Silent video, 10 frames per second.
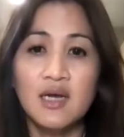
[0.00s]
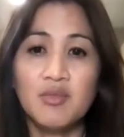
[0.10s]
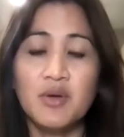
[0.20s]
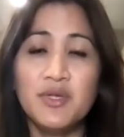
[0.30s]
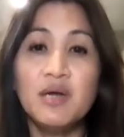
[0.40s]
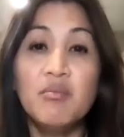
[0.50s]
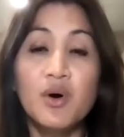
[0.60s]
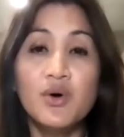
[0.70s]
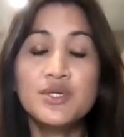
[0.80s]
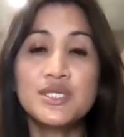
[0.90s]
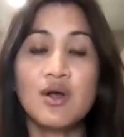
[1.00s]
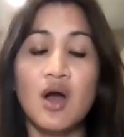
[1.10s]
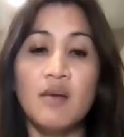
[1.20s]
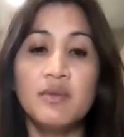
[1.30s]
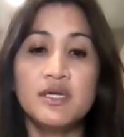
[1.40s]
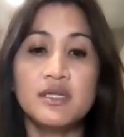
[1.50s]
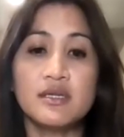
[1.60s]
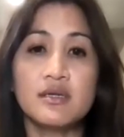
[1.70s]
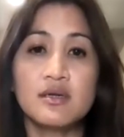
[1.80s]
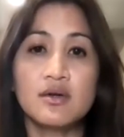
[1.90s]
Probably the most
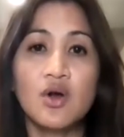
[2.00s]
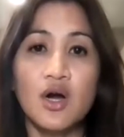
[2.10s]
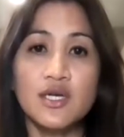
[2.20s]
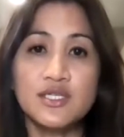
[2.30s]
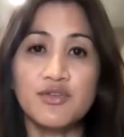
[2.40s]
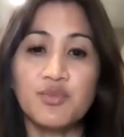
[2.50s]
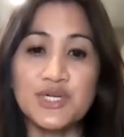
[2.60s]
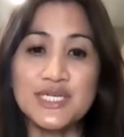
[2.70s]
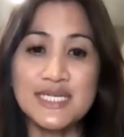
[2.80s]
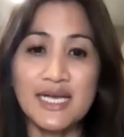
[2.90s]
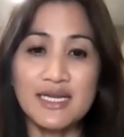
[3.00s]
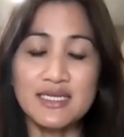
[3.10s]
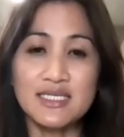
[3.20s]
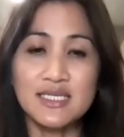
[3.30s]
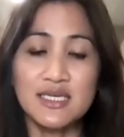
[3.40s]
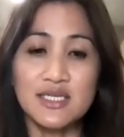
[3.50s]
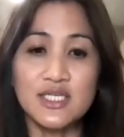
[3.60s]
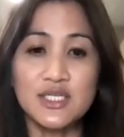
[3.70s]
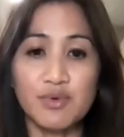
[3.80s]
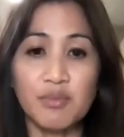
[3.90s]
common cause of bursitis
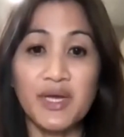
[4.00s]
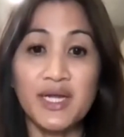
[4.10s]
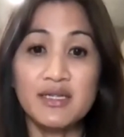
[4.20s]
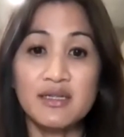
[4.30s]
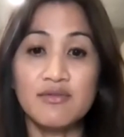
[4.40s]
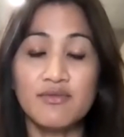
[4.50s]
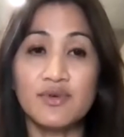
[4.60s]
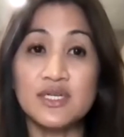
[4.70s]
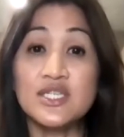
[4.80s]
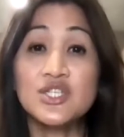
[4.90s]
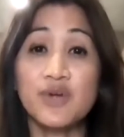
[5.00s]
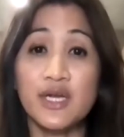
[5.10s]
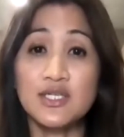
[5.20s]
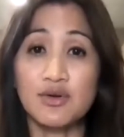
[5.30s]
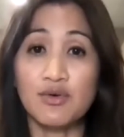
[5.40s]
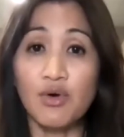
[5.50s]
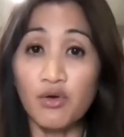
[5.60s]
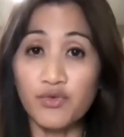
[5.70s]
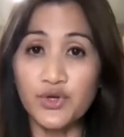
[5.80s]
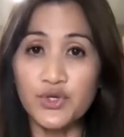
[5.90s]
is repetitive stress or
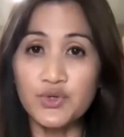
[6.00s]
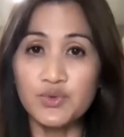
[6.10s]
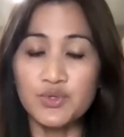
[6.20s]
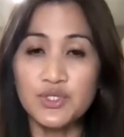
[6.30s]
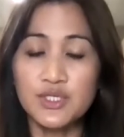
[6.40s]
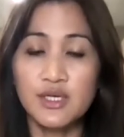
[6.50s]
overuse.